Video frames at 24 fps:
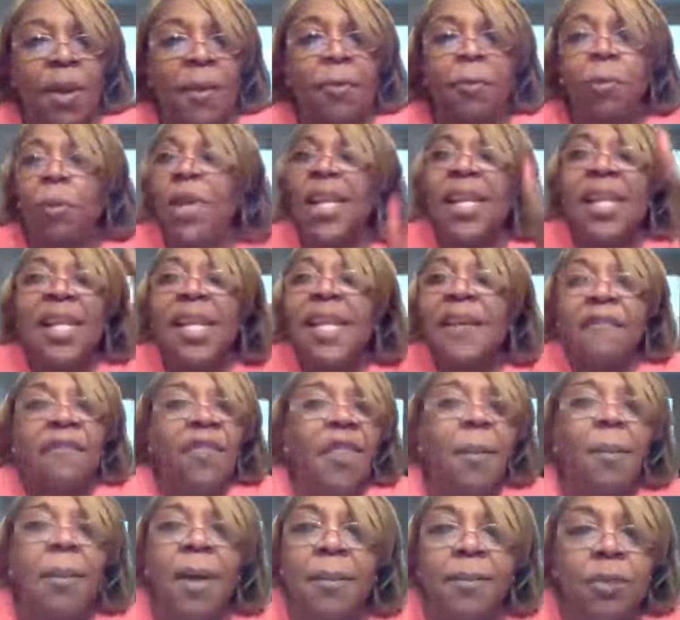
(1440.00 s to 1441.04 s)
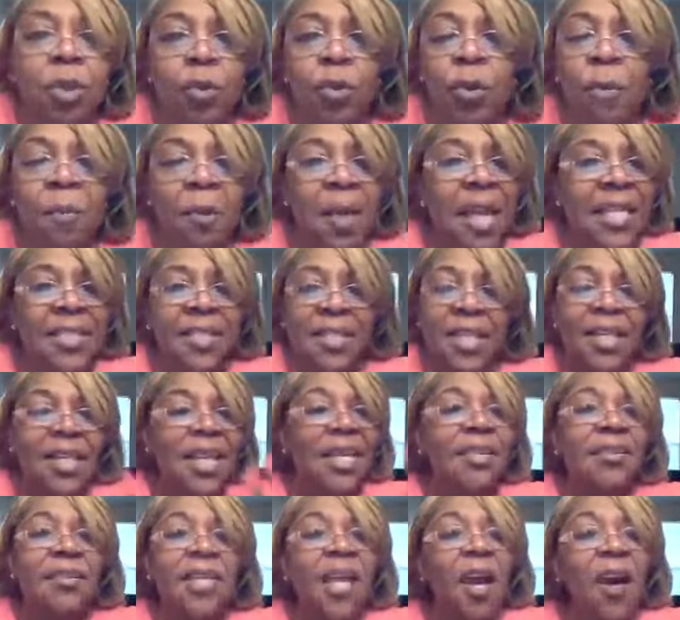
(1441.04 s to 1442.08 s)
we we lift them up to a place.
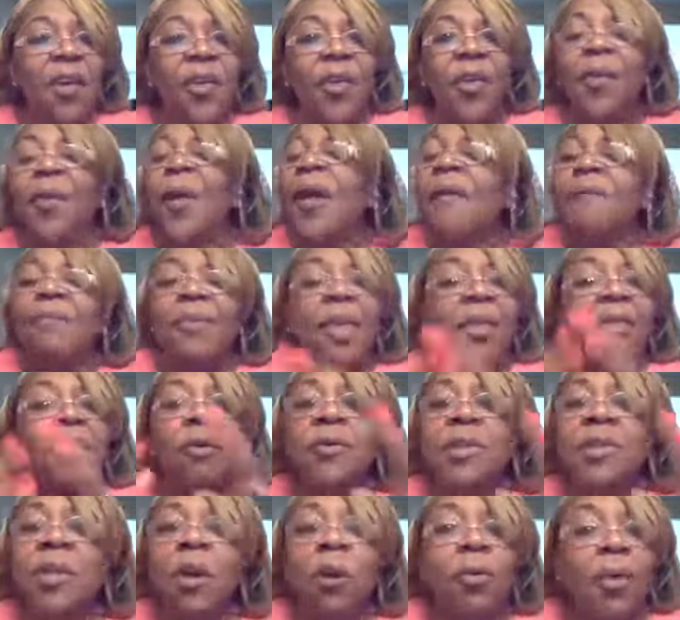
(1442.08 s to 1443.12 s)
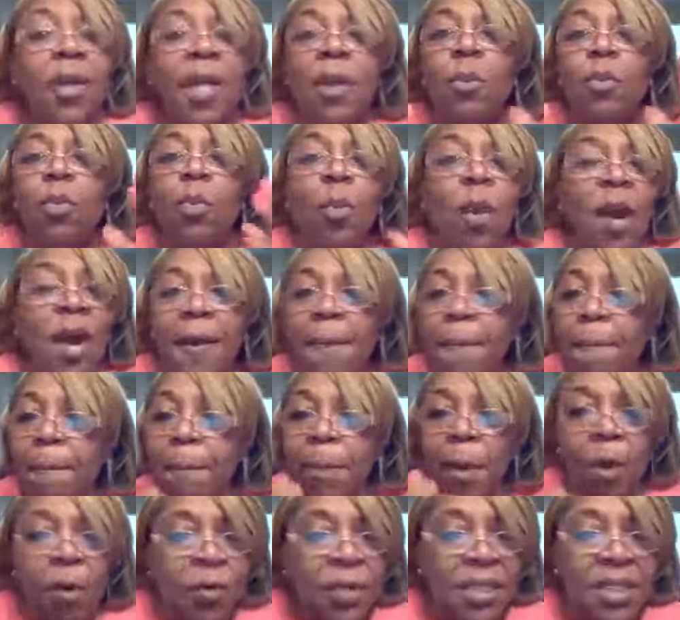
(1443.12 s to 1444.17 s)
Can I tell you that there's only one
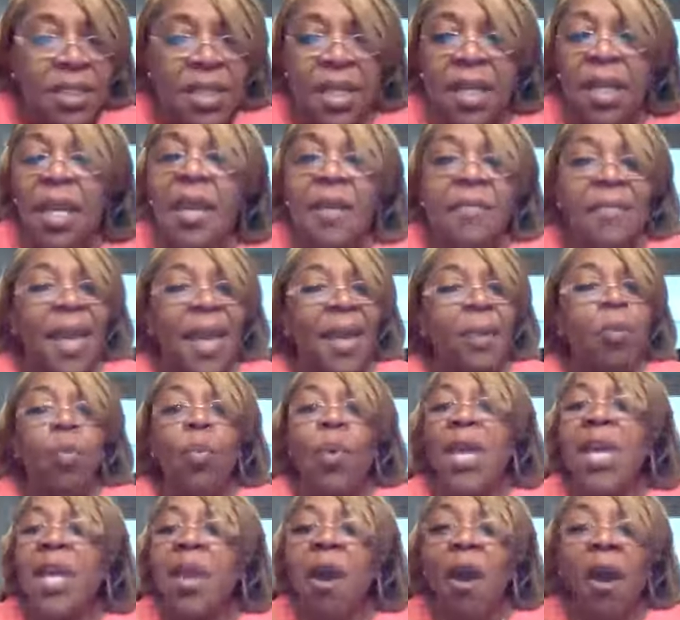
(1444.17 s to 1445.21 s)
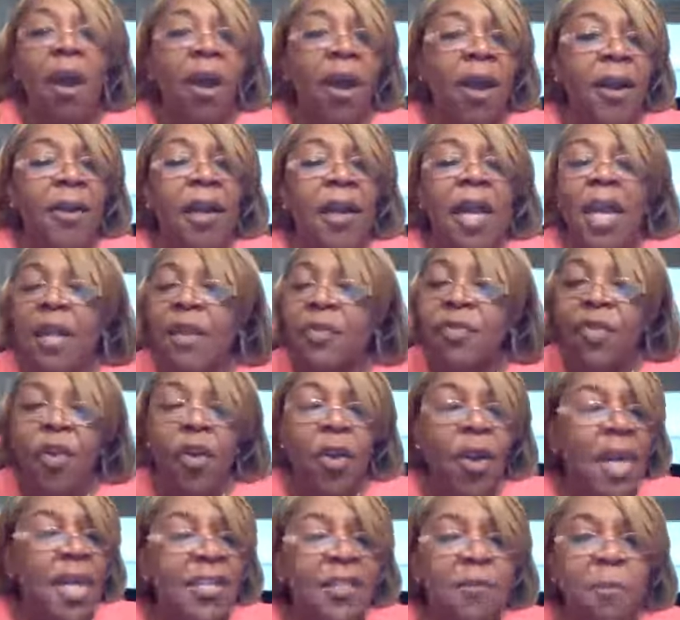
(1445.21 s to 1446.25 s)
person that we are
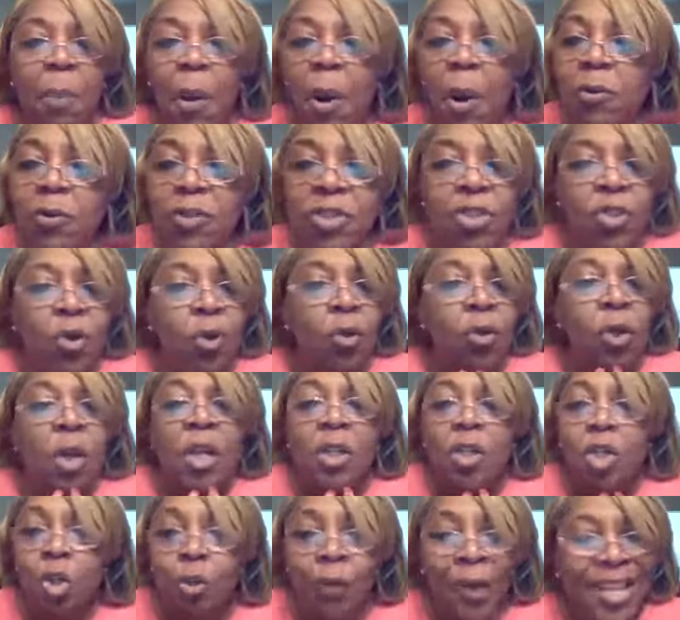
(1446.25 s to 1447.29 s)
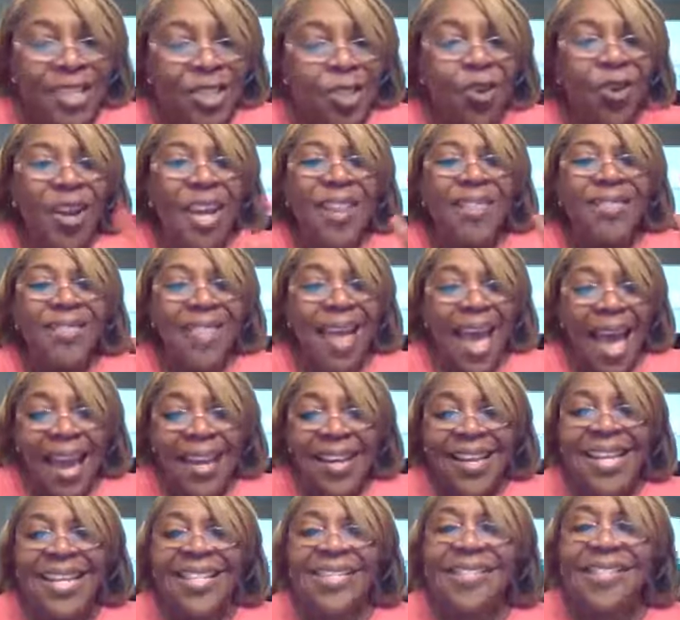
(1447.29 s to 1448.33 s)
the, his personal treasure, and
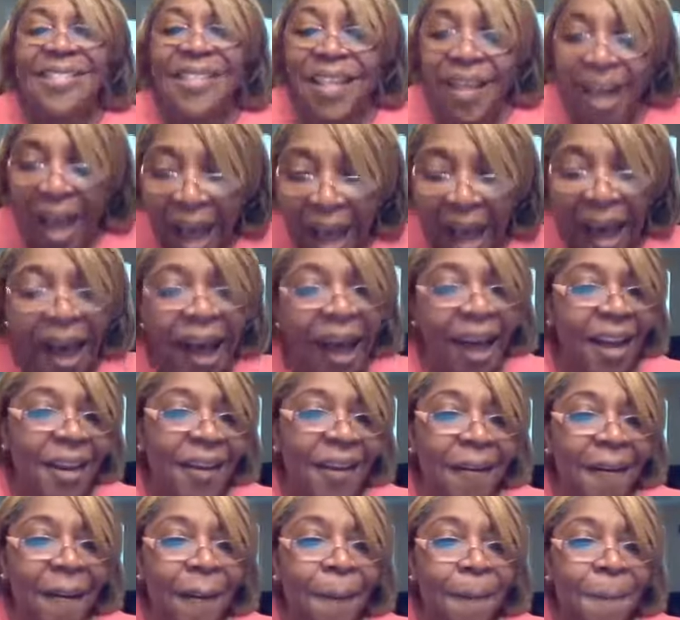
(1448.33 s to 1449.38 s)
that is God.